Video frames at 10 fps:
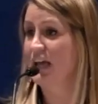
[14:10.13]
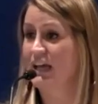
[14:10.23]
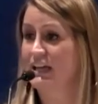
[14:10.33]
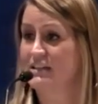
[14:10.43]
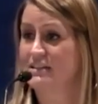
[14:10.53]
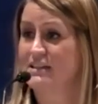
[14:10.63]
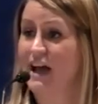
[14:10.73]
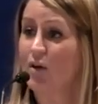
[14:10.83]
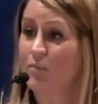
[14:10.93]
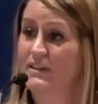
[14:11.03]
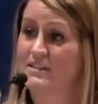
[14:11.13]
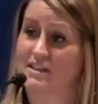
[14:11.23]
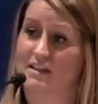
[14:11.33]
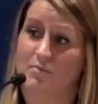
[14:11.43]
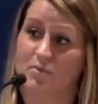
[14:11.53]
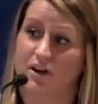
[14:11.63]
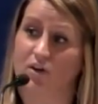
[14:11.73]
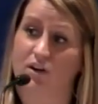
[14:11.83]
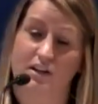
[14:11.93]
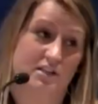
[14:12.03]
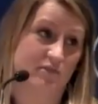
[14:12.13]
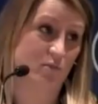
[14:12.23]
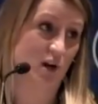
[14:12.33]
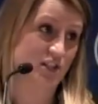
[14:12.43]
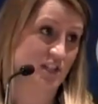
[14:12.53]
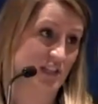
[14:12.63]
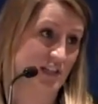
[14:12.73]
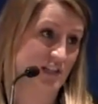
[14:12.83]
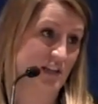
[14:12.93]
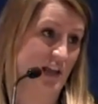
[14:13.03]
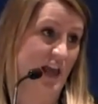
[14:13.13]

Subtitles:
is helping set the priorities from Washington